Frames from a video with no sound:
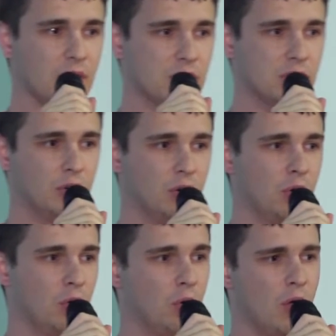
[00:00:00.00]

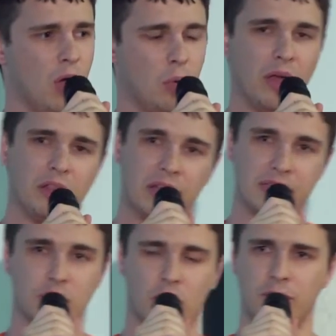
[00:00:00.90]
So one
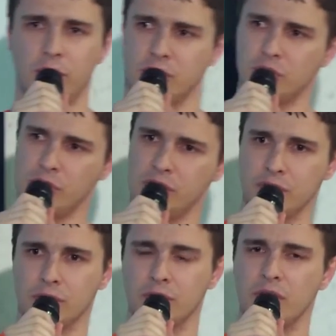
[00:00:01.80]
less obvious
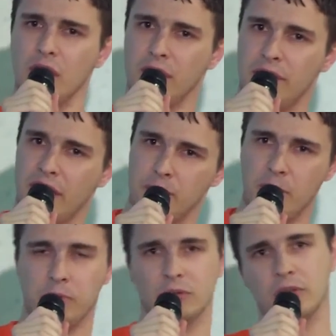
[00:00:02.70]
reason is that
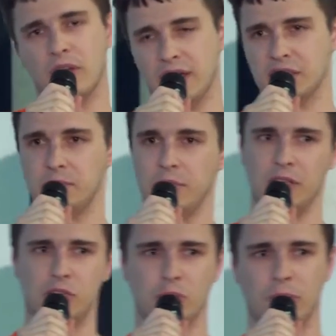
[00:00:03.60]
people asked
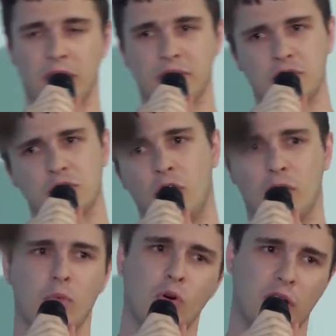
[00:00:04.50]
me to make this
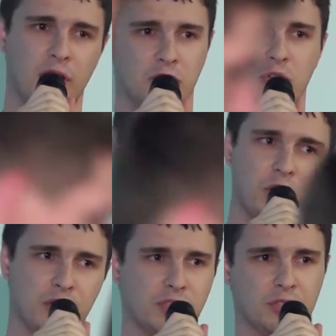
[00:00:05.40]
talk more
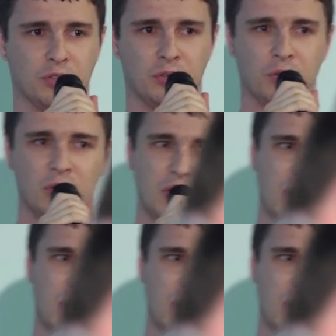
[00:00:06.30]
hardcore, so